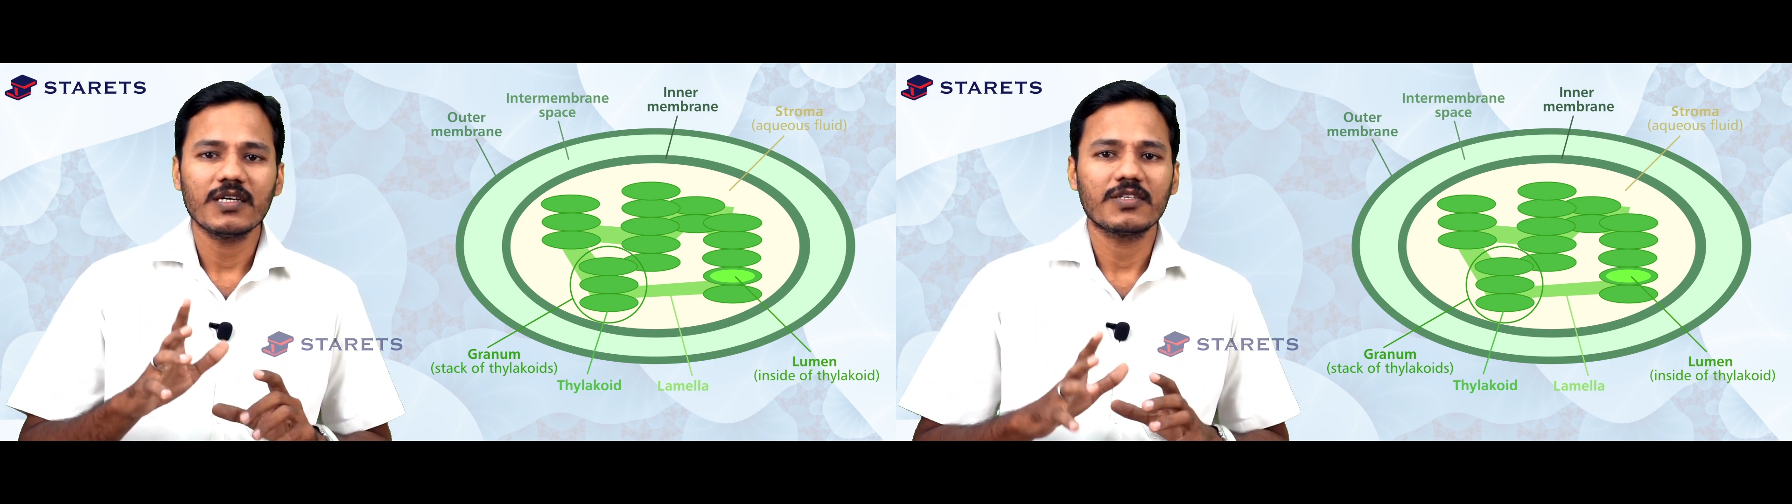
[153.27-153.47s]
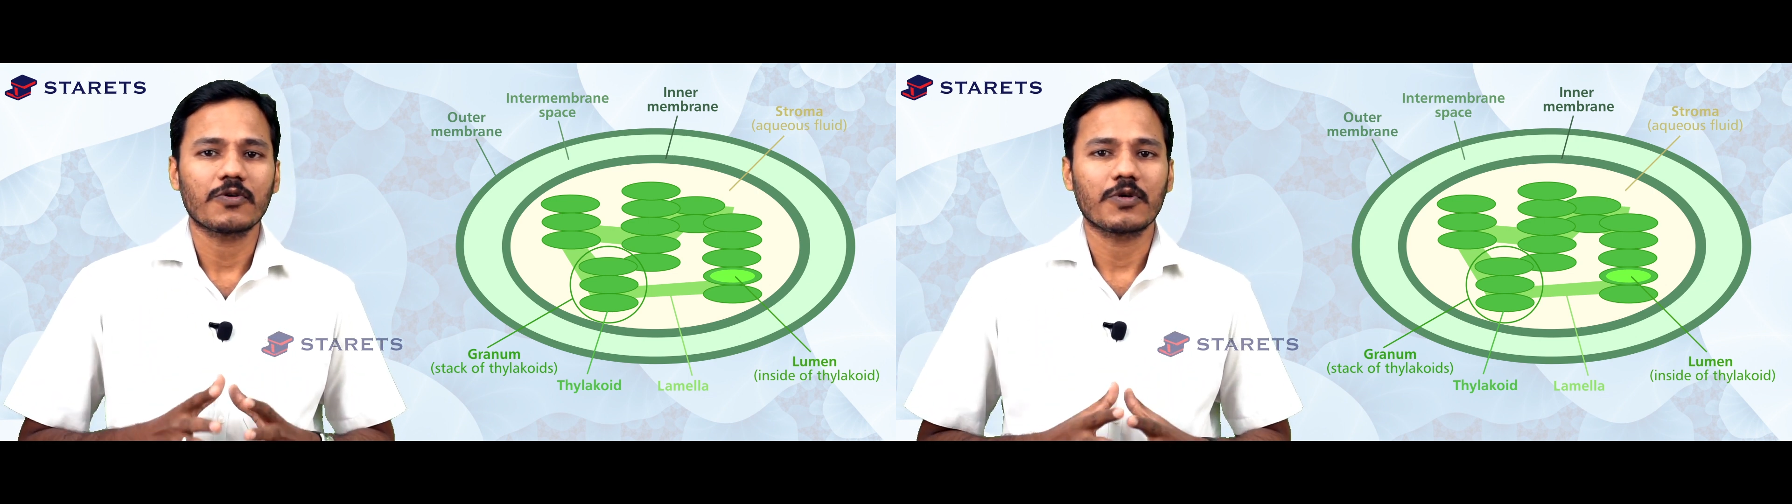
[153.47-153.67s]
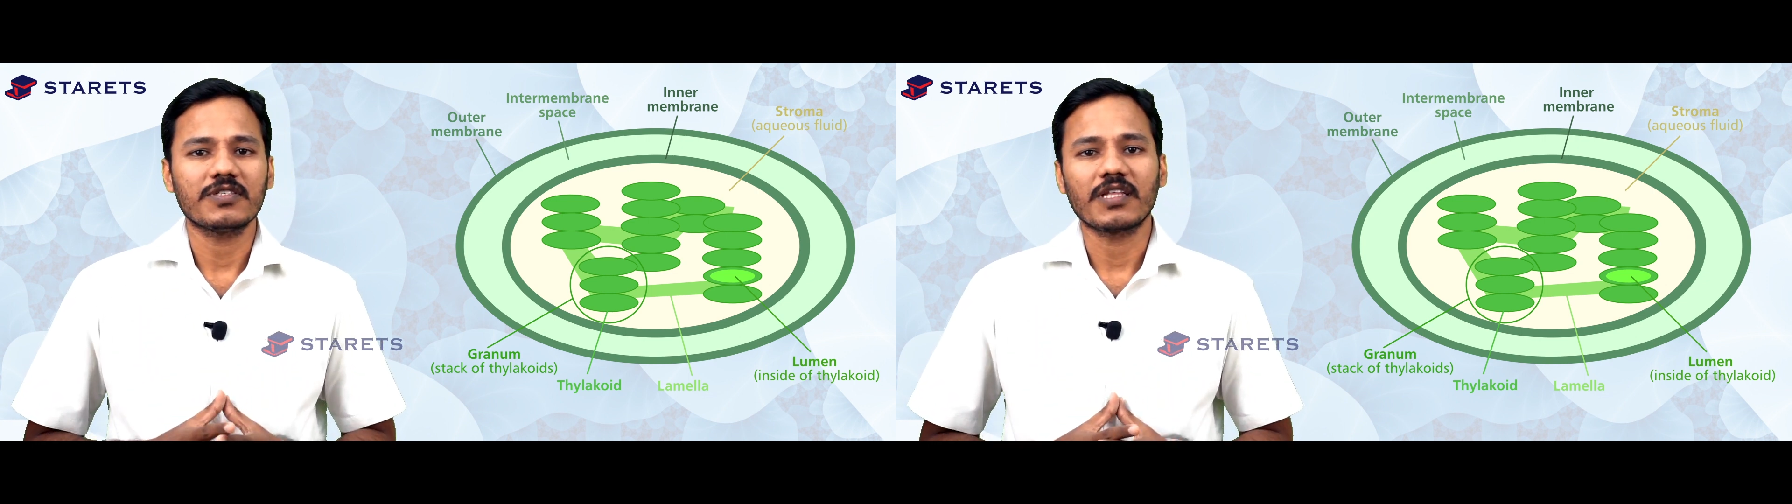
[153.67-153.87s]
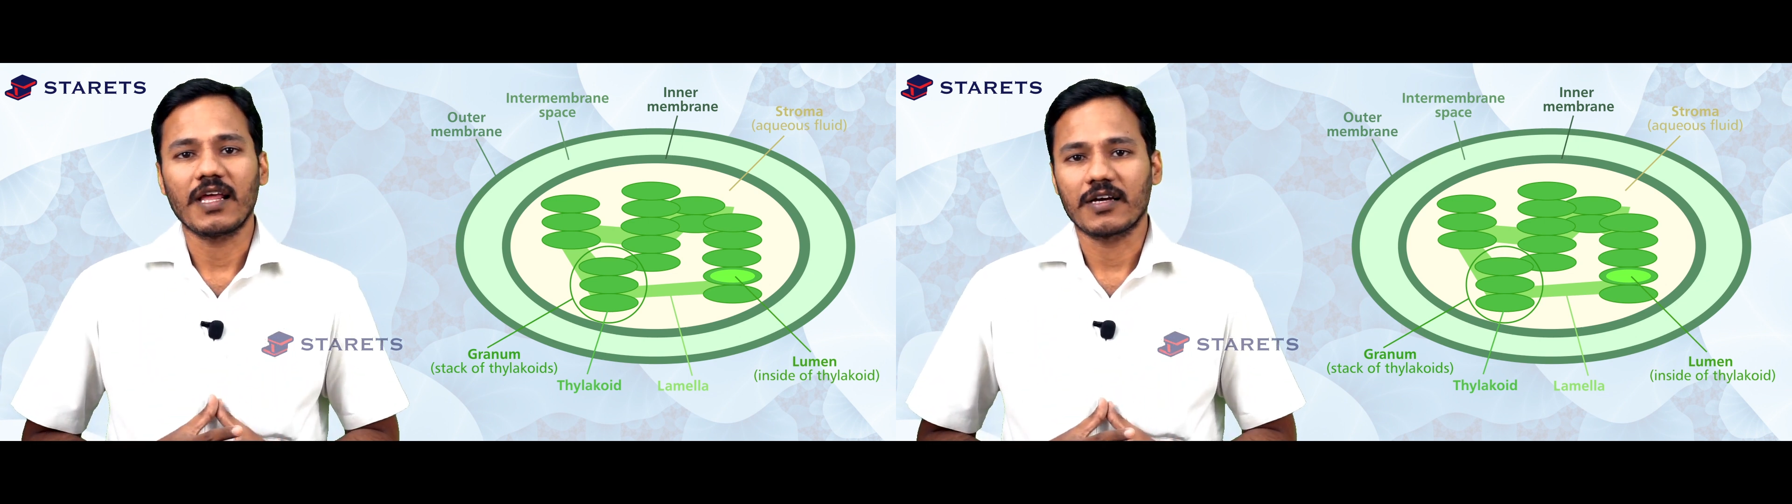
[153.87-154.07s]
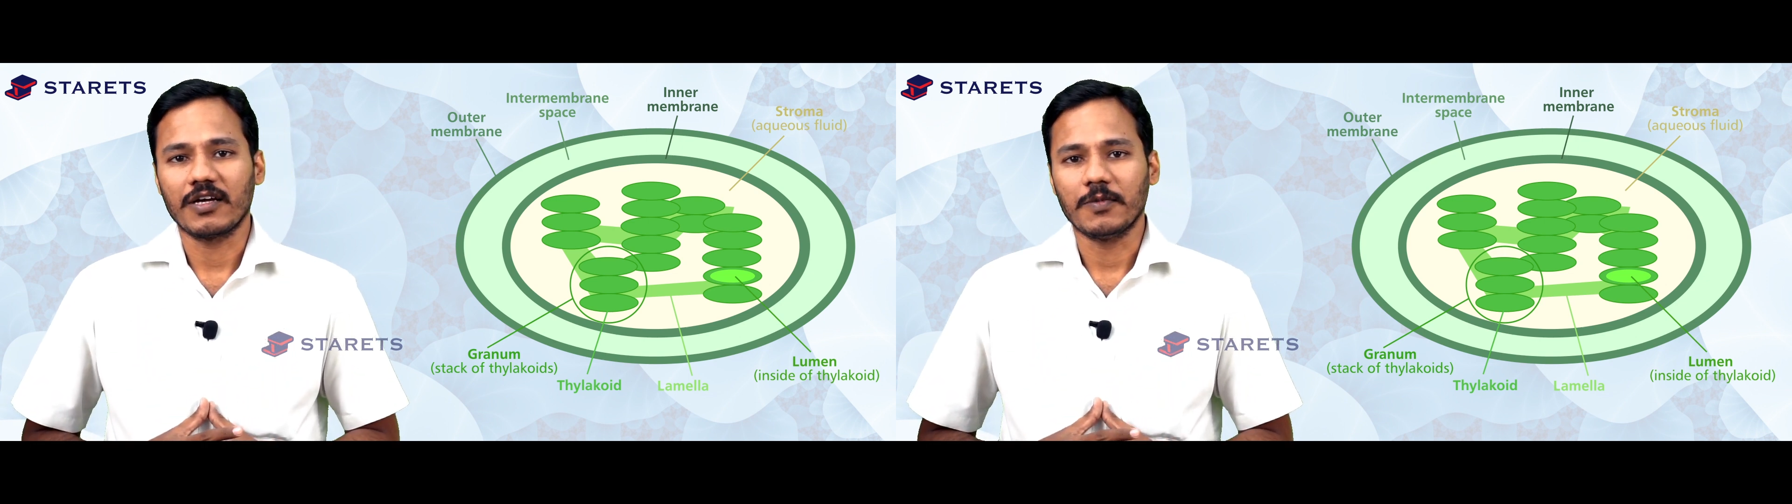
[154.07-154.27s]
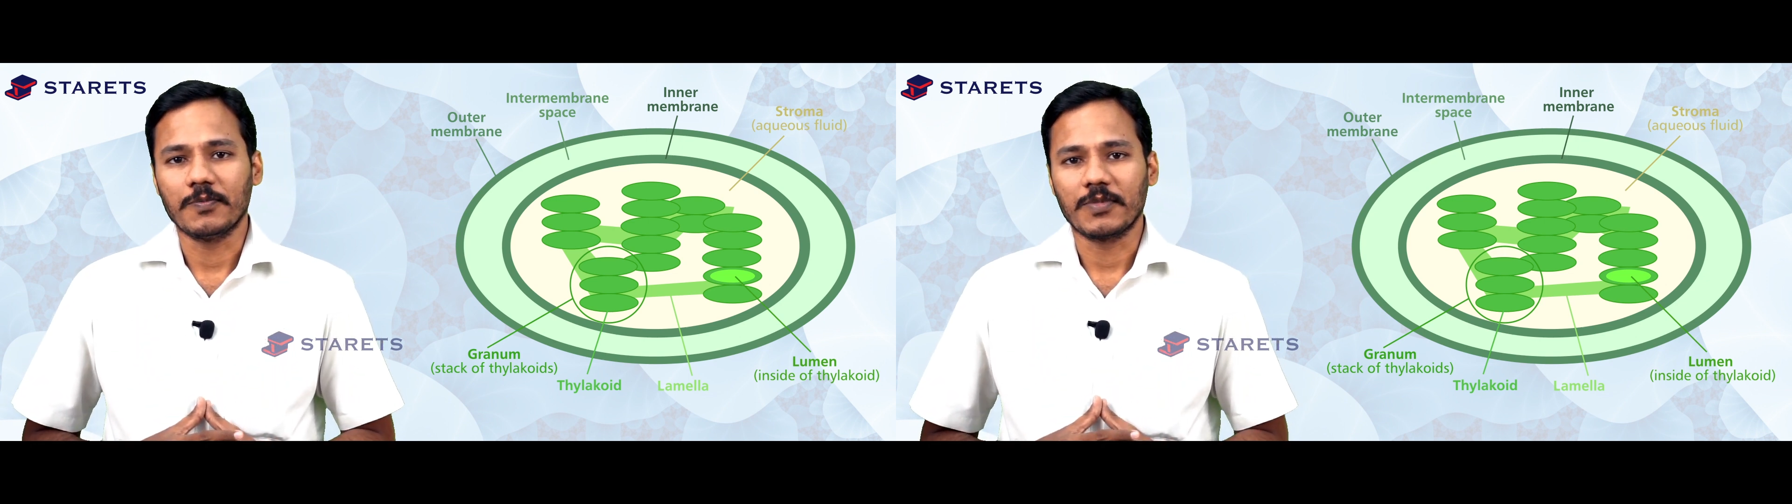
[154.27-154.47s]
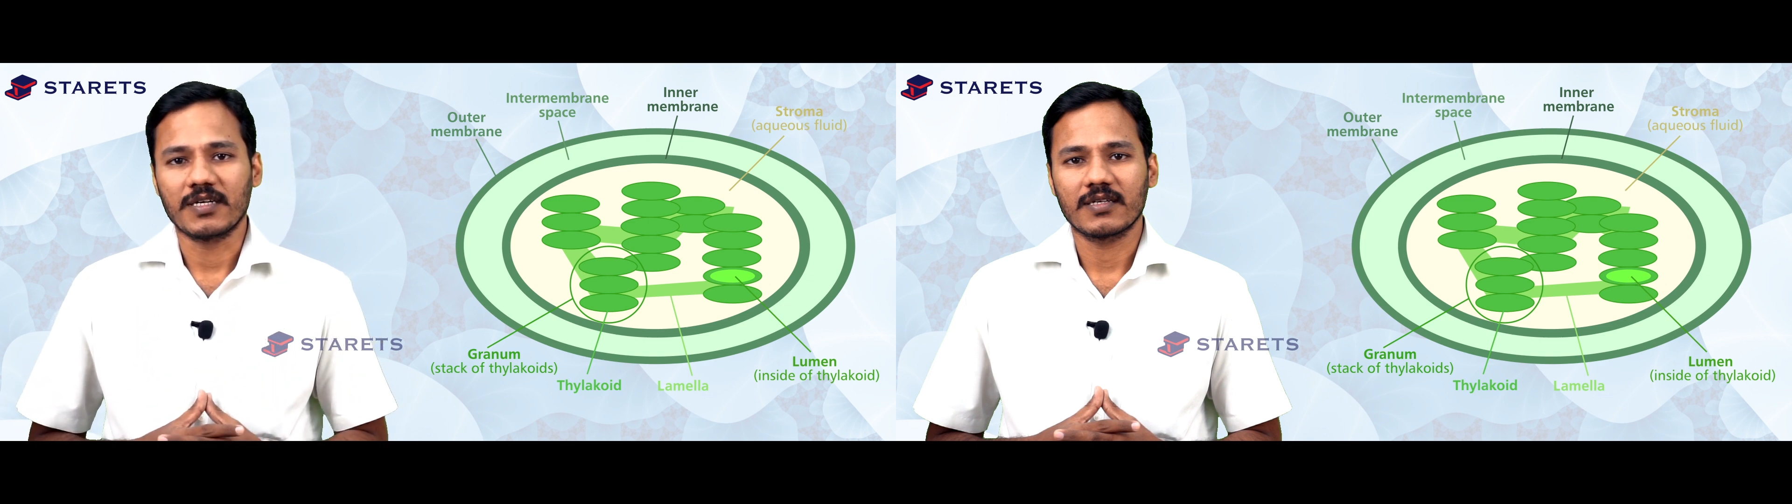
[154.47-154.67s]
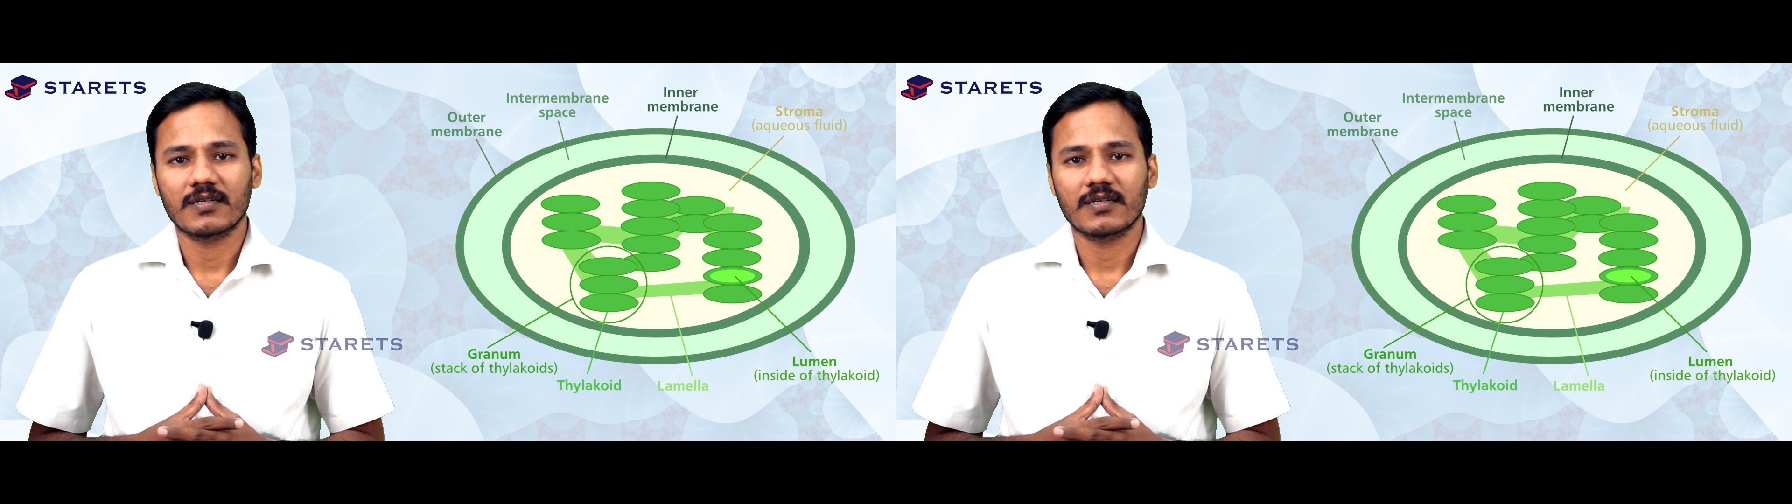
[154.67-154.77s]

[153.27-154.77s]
is known as thylakoid membrane.